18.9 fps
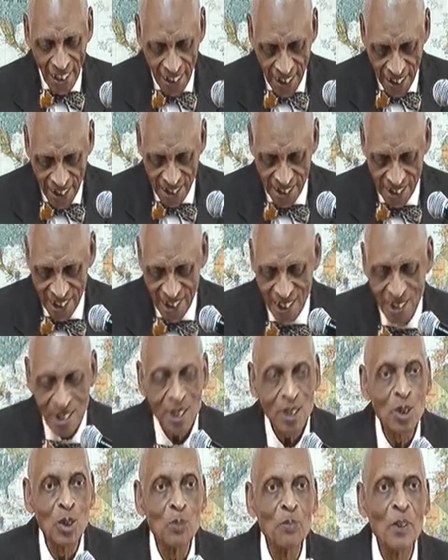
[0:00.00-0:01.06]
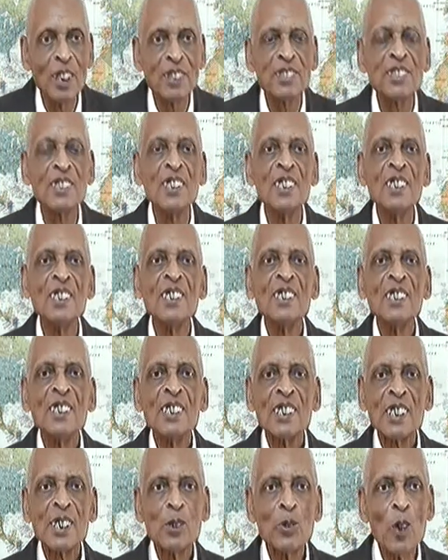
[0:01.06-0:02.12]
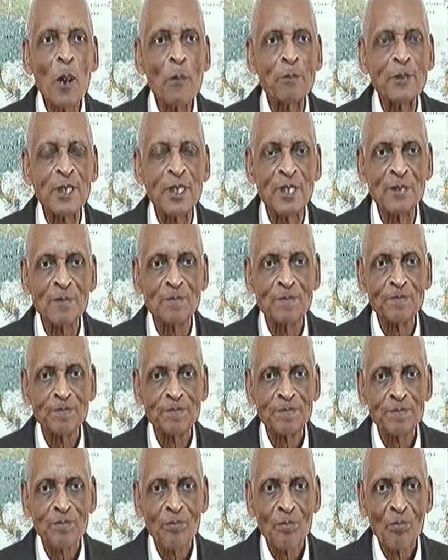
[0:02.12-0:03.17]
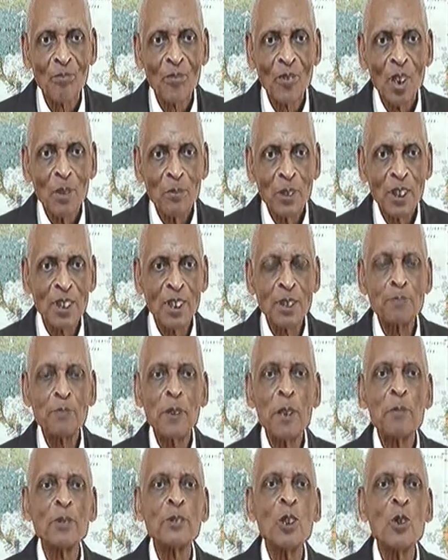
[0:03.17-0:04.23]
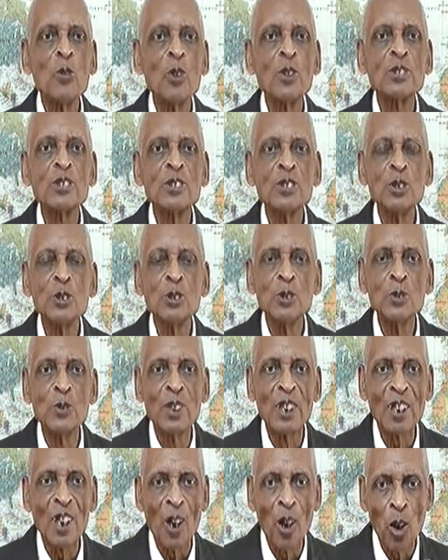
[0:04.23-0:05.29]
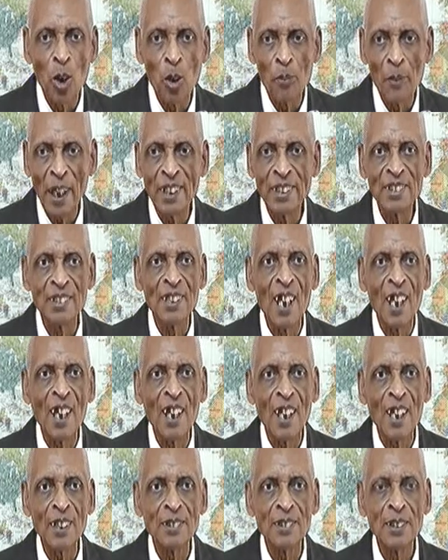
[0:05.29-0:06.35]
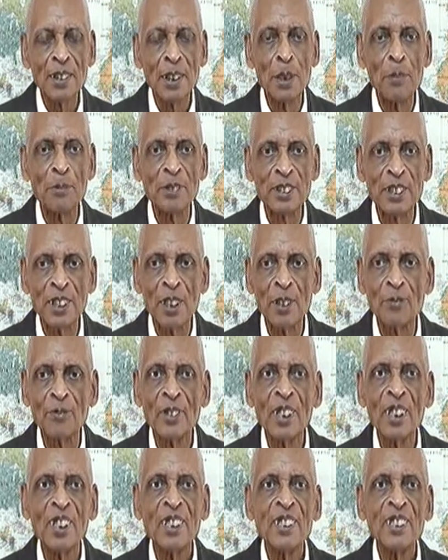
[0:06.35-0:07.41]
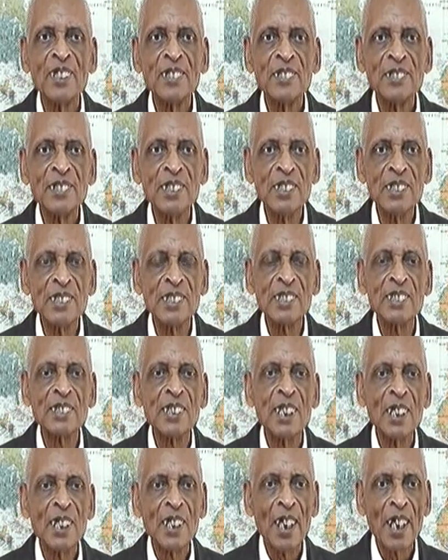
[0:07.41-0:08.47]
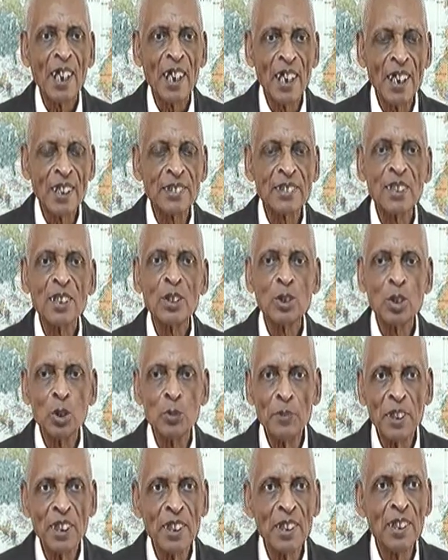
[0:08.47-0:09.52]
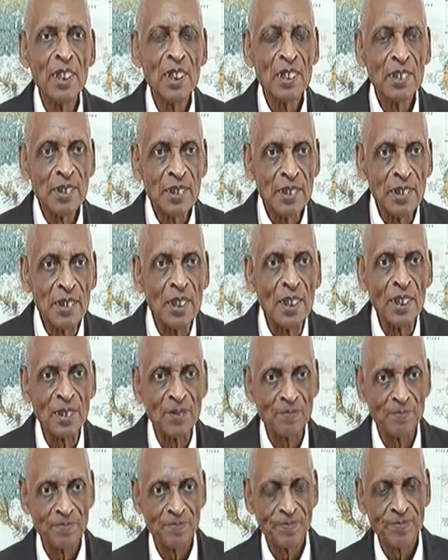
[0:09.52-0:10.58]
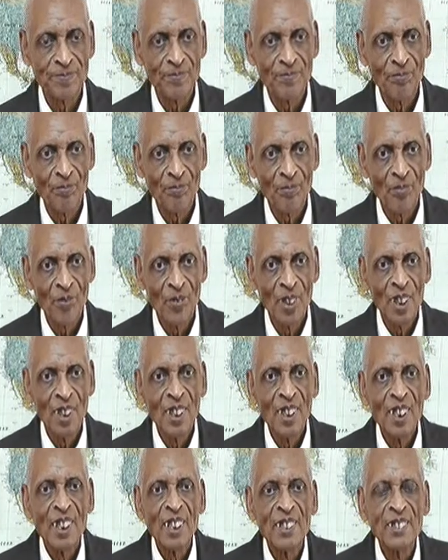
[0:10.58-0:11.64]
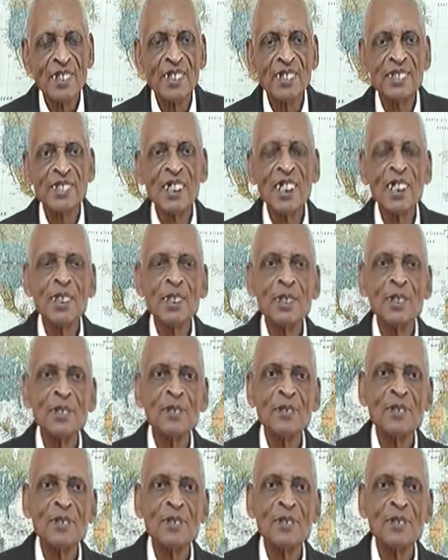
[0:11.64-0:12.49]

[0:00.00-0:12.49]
is there so much corruption? Because people don't want to do what Almighty God himself teaches has to be done. They say